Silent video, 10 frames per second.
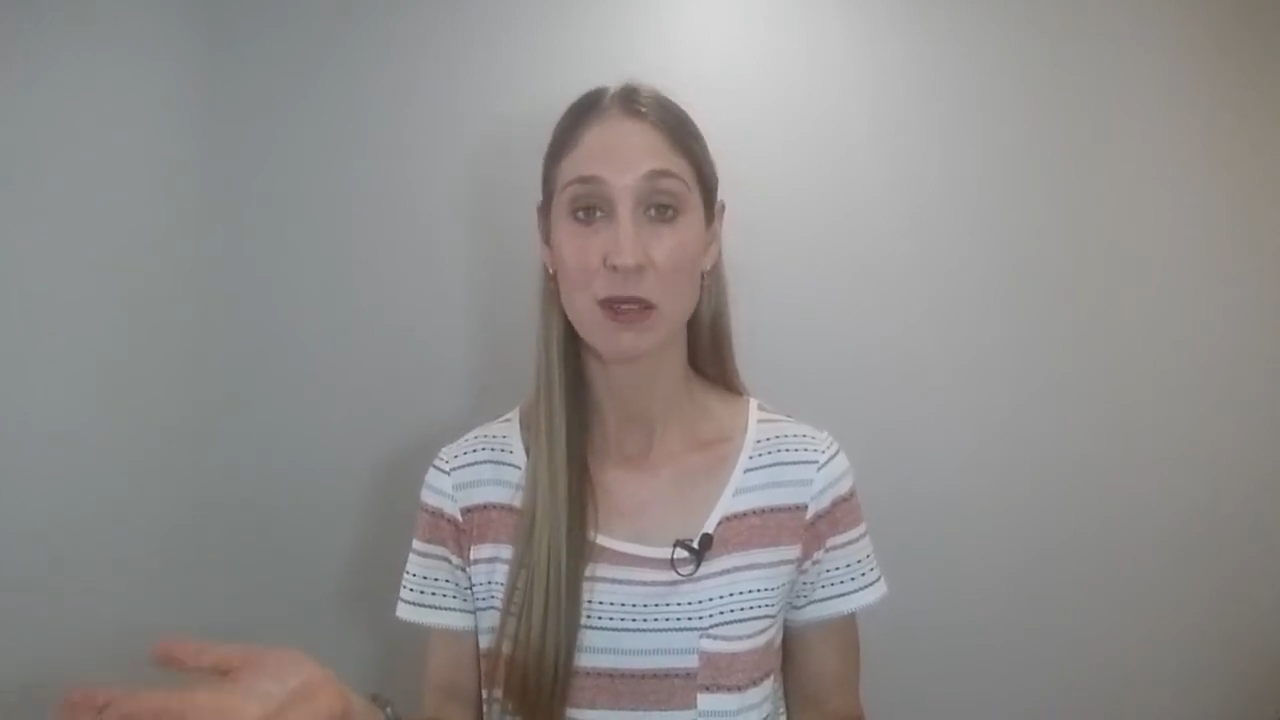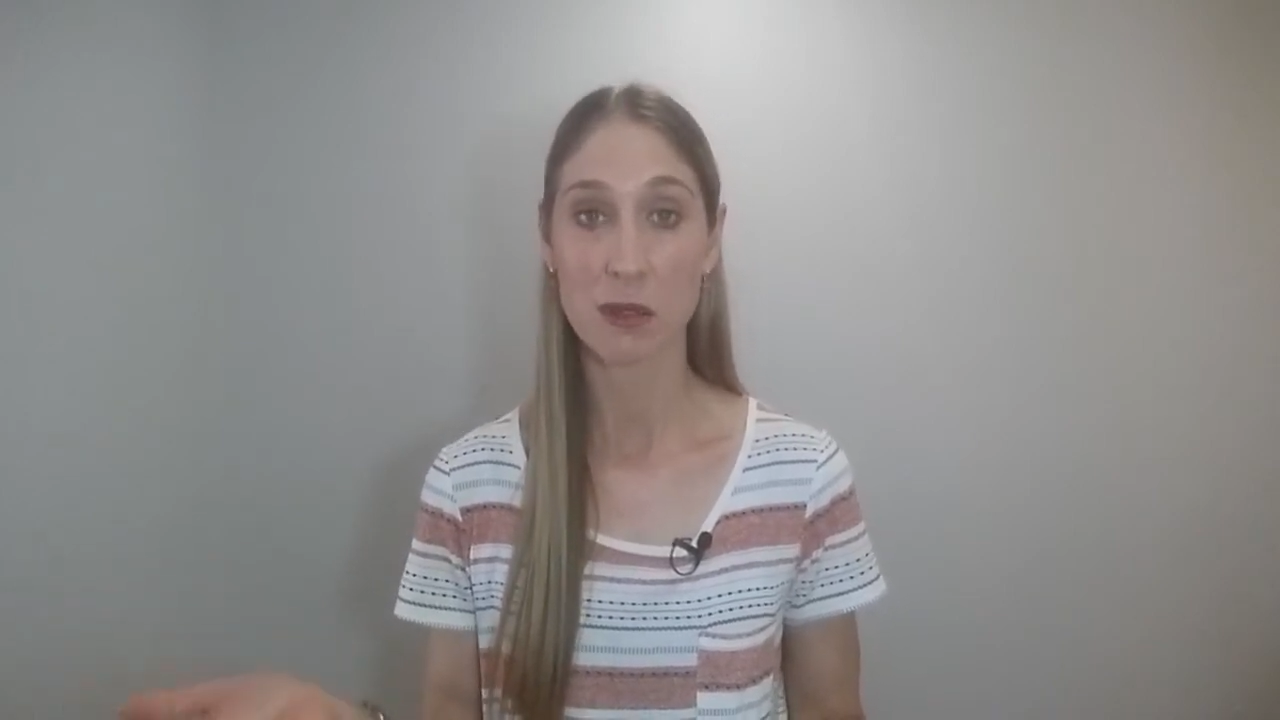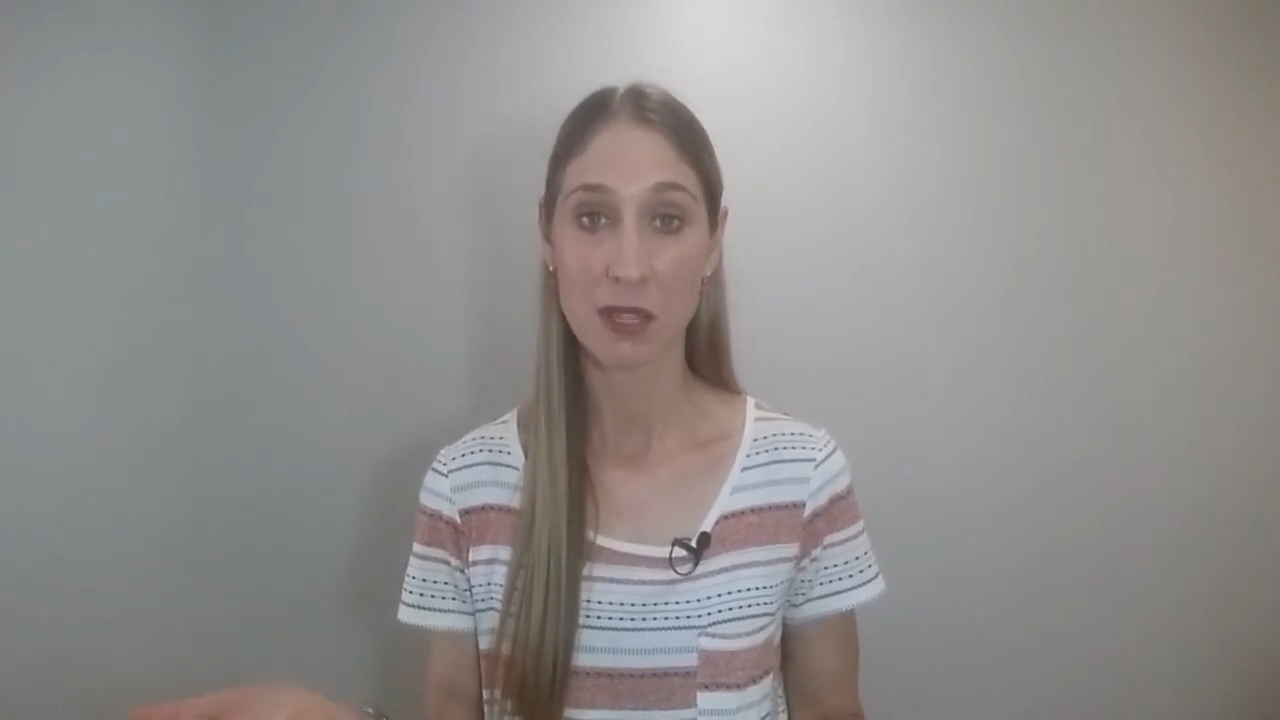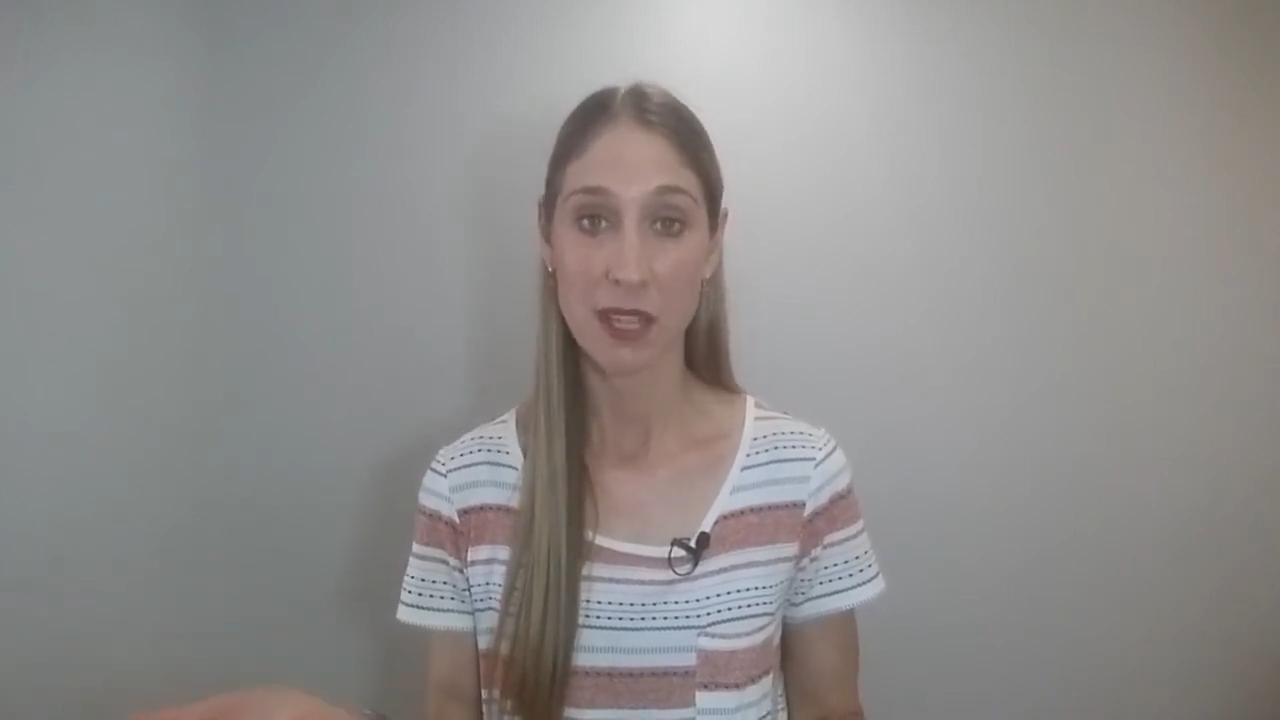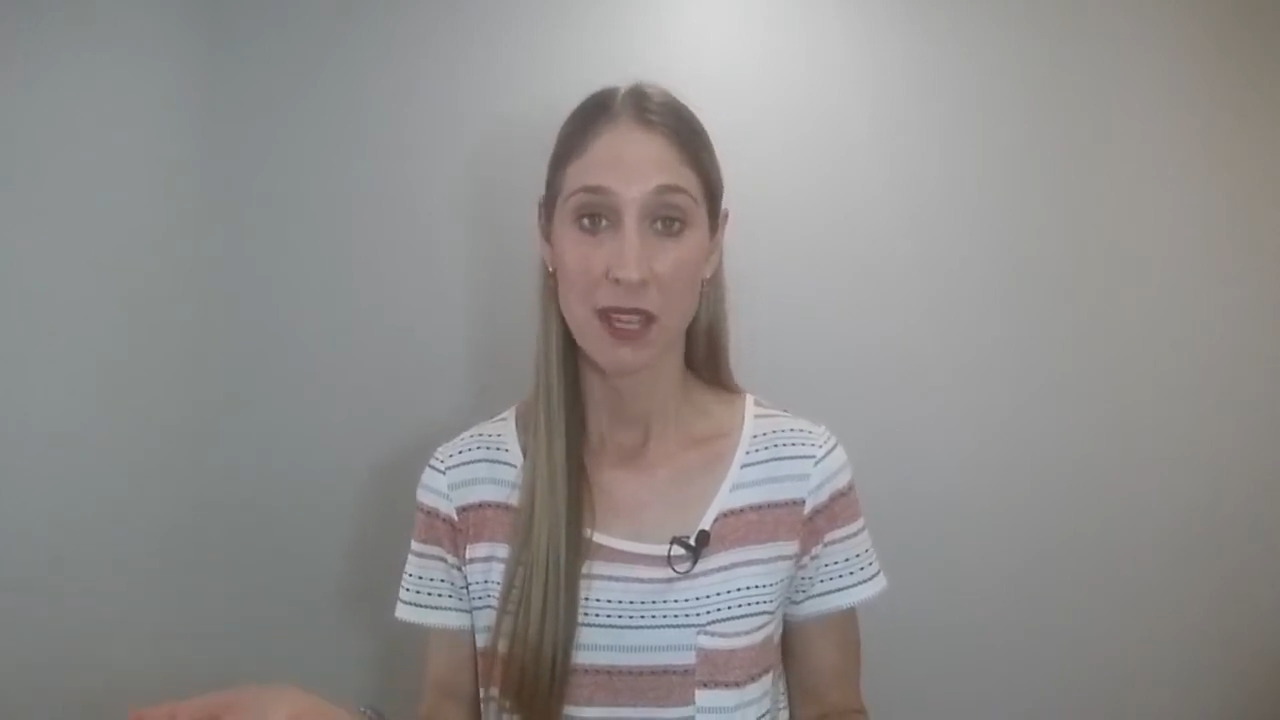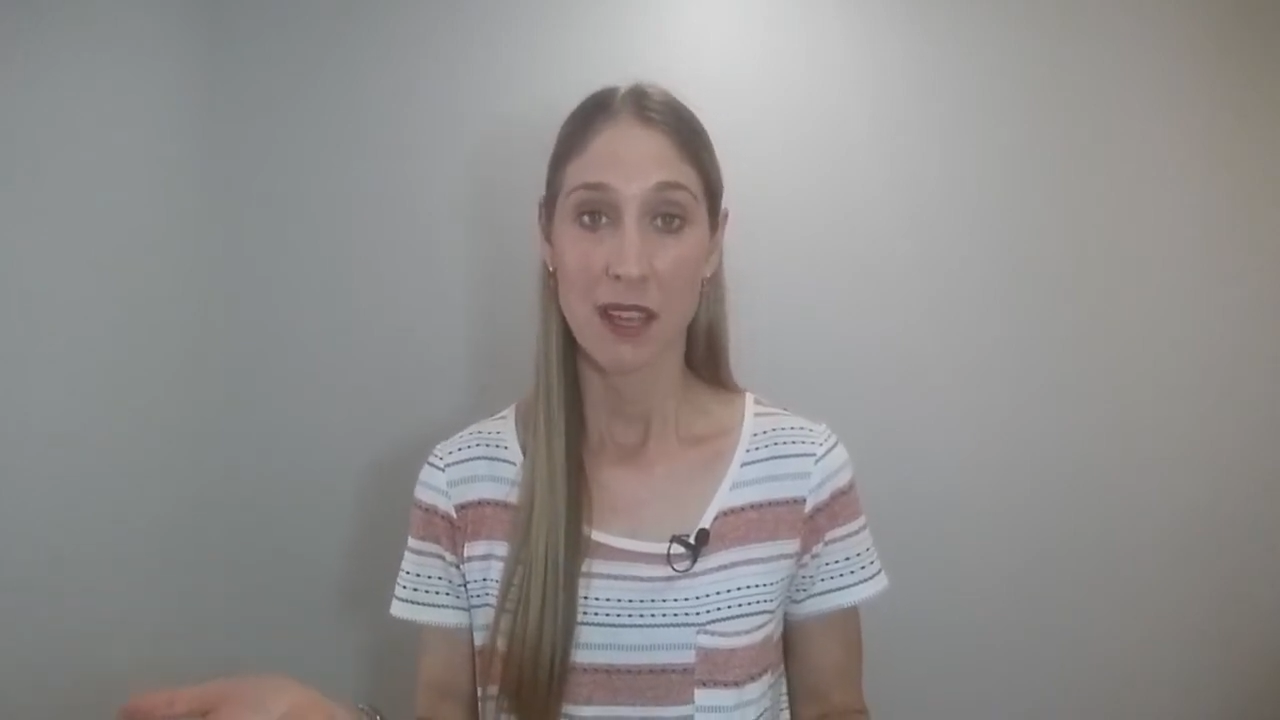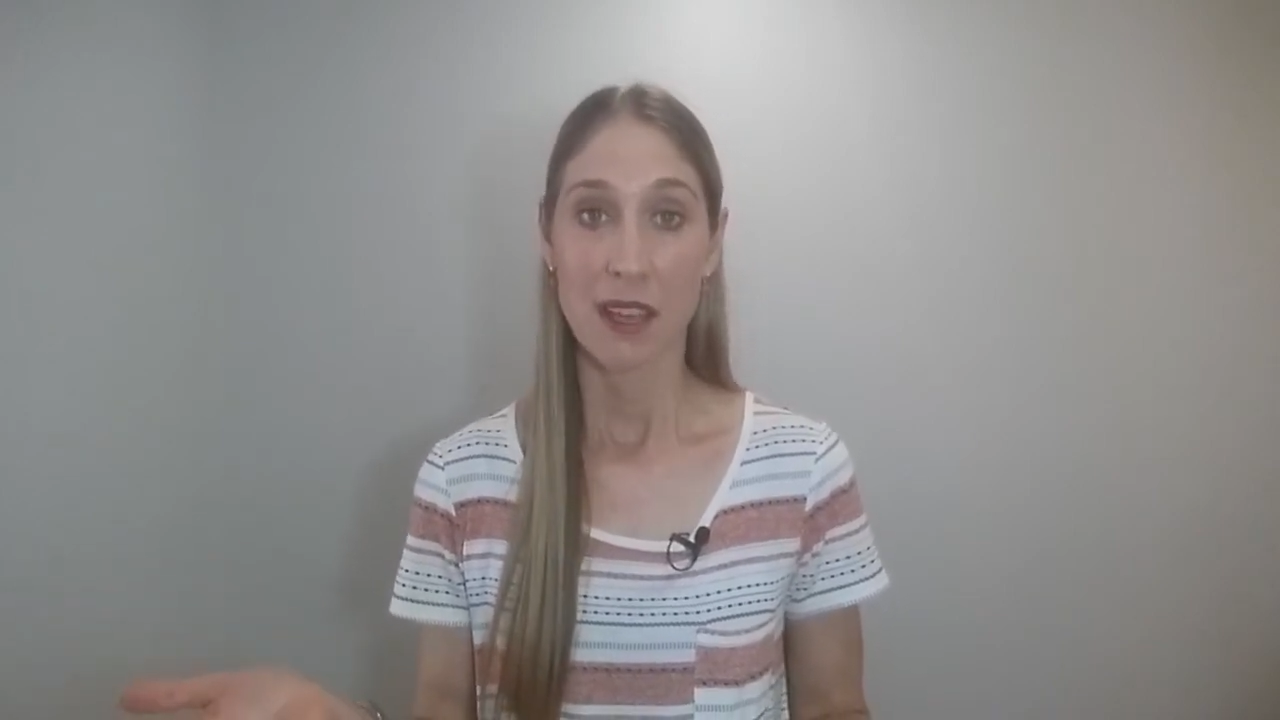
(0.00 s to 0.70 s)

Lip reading: look,